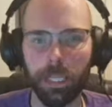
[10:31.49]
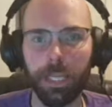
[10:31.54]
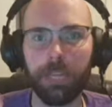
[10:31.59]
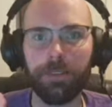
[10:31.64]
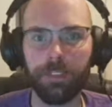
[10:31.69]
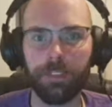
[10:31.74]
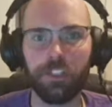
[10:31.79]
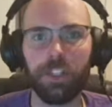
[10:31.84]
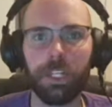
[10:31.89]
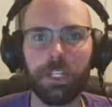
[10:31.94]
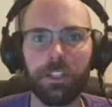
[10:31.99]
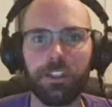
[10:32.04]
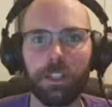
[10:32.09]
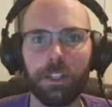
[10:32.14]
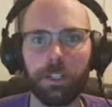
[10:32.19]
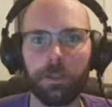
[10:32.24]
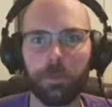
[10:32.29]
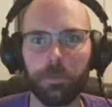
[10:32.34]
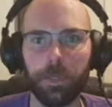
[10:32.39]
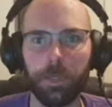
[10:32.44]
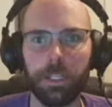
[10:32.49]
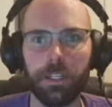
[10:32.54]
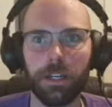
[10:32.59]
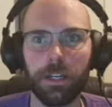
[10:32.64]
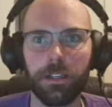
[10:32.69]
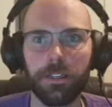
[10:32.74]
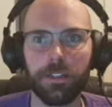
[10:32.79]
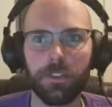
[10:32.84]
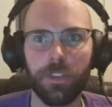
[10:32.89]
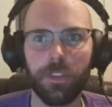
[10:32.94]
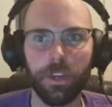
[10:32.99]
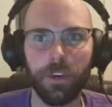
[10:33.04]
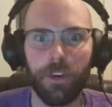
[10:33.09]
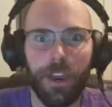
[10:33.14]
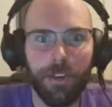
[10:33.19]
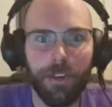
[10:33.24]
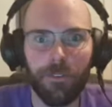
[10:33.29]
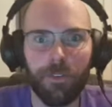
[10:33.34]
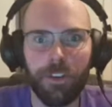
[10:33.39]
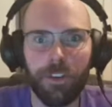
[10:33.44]
life changing because
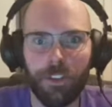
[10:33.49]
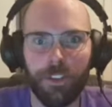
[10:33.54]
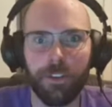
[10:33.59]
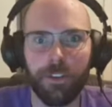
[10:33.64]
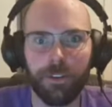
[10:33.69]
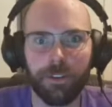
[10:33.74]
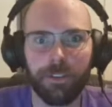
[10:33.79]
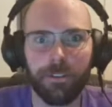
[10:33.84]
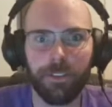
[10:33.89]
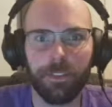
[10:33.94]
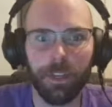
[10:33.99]
they're everything.